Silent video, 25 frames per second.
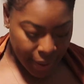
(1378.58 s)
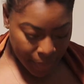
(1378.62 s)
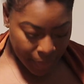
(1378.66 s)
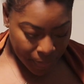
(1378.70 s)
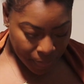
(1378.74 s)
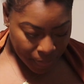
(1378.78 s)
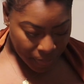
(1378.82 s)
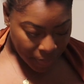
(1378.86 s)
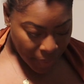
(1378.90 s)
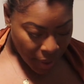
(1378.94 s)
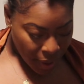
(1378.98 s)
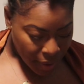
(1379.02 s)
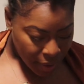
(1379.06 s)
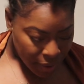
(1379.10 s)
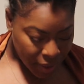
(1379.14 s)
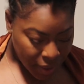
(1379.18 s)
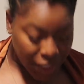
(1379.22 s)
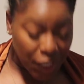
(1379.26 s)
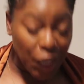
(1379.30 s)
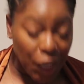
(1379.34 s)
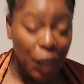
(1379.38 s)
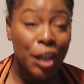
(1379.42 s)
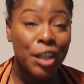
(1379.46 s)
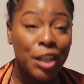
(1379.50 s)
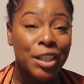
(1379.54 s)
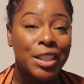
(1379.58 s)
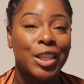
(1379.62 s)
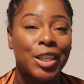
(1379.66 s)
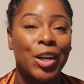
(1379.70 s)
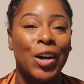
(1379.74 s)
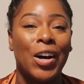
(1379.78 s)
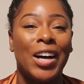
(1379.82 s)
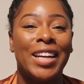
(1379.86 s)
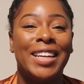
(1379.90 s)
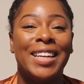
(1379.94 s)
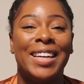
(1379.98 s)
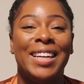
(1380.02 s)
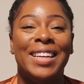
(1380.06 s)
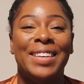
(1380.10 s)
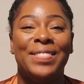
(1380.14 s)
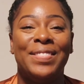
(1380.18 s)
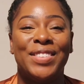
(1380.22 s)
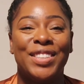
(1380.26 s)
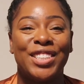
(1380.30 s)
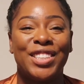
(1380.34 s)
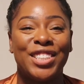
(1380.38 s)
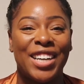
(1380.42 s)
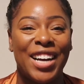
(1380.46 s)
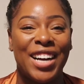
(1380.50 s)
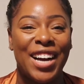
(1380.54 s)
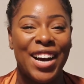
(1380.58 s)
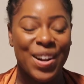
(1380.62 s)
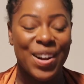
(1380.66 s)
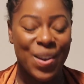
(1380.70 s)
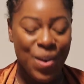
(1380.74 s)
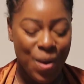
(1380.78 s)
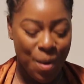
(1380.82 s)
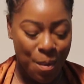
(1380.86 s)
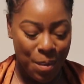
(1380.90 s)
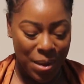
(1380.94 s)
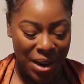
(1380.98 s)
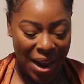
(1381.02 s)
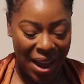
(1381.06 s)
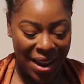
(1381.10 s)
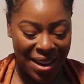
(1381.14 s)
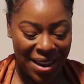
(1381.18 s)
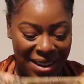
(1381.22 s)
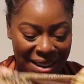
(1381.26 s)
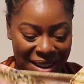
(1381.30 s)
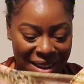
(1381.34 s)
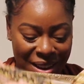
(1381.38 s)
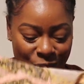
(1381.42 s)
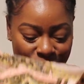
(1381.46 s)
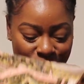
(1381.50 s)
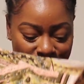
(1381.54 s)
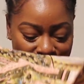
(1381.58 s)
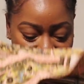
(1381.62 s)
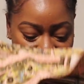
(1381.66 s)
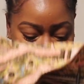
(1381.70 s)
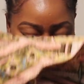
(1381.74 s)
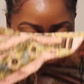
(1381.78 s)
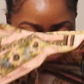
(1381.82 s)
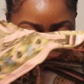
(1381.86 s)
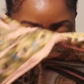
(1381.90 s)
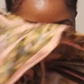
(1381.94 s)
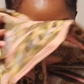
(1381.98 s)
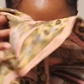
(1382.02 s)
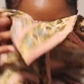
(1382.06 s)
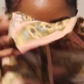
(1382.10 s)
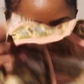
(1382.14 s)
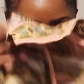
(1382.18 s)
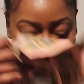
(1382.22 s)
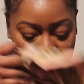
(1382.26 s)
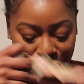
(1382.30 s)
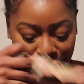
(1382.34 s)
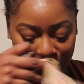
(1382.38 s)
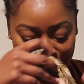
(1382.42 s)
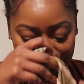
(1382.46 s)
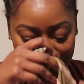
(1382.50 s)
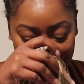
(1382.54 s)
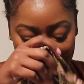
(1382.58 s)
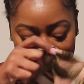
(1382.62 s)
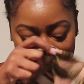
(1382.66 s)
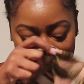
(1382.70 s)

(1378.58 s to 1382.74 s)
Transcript: it. So I didn't even try it on, but I did want to show you all